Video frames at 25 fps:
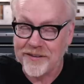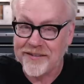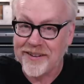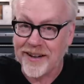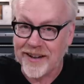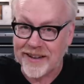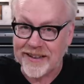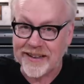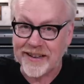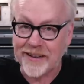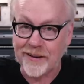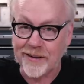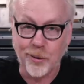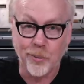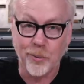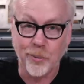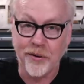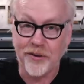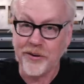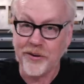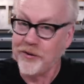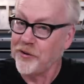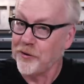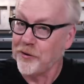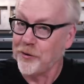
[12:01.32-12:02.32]
dying
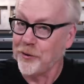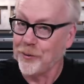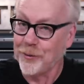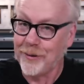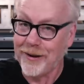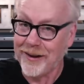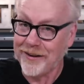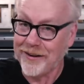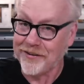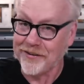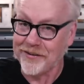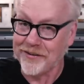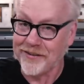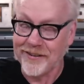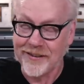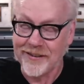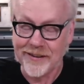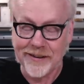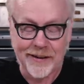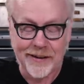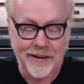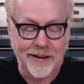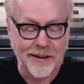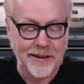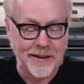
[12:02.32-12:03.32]
with a to do list.
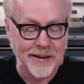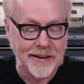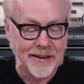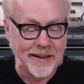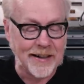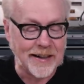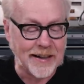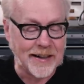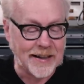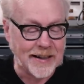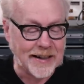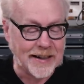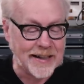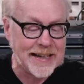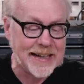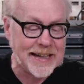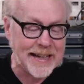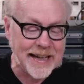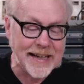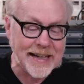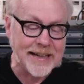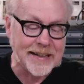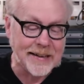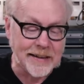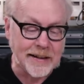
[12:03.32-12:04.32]
Uh,
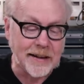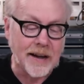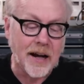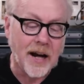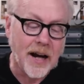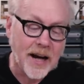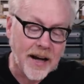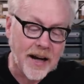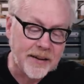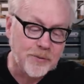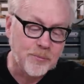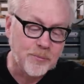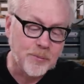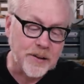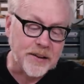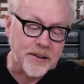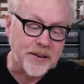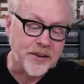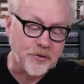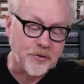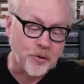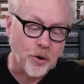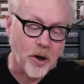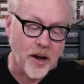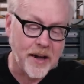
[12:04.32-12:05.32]
and I
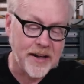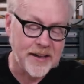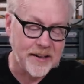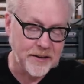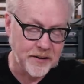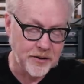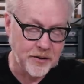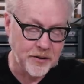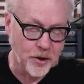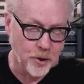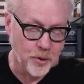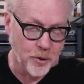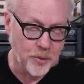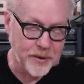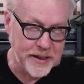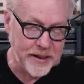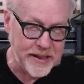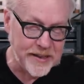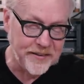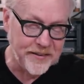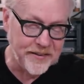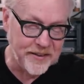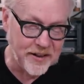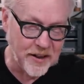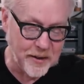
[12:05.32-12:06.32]
really try and go
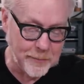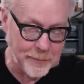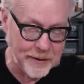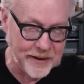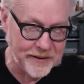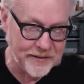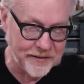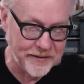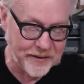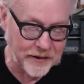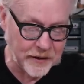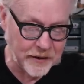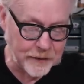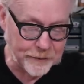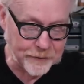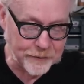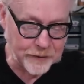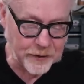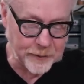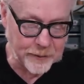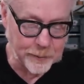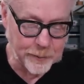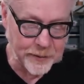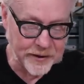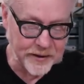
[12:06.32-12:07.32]
easy on myself.
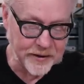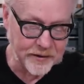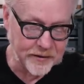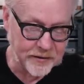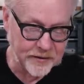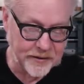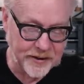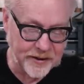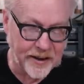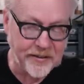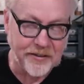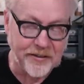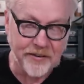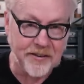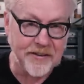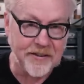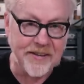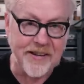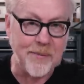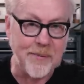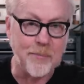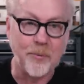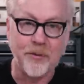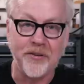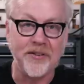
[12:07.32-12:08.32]
Uh, my tested
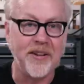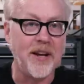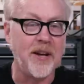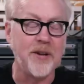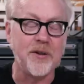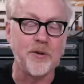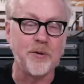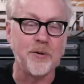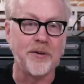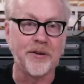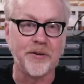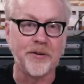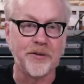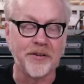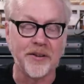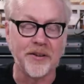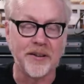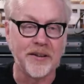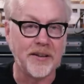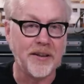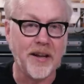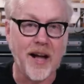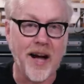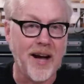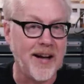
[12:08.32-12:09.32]
team will tell you there's a
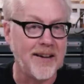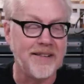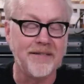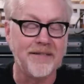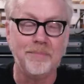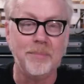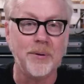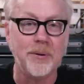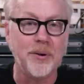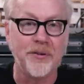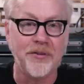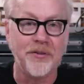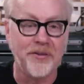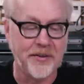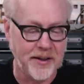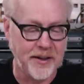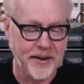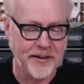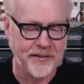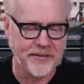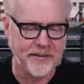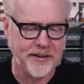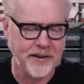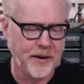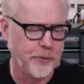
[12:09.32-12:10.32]
lot of builds that I
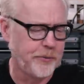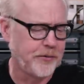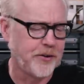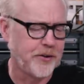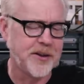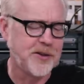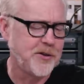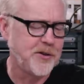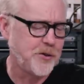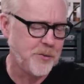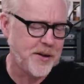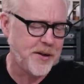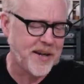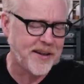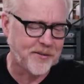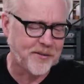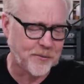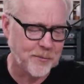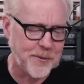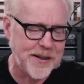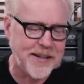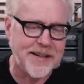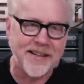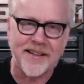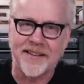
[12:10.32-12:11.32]
said I was going to do next
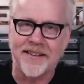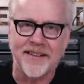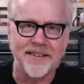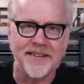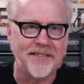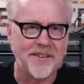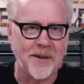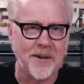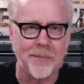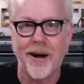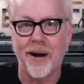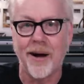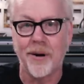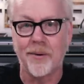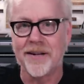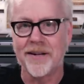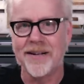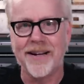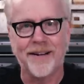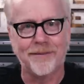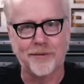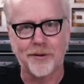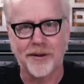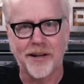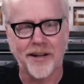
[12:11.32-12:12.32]
week, and then somehow I
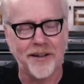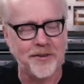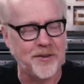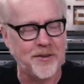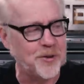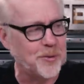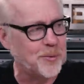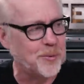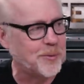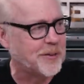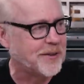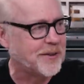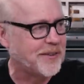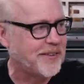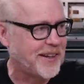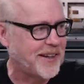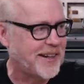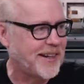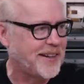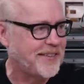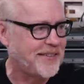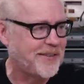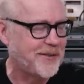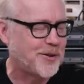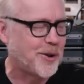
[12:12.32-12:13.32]
never got to, or because I
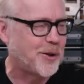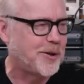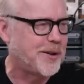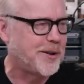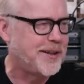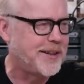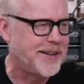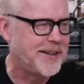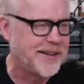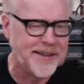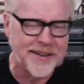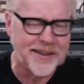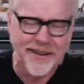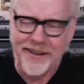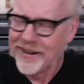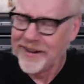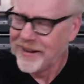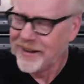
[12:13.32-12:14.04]
got started and the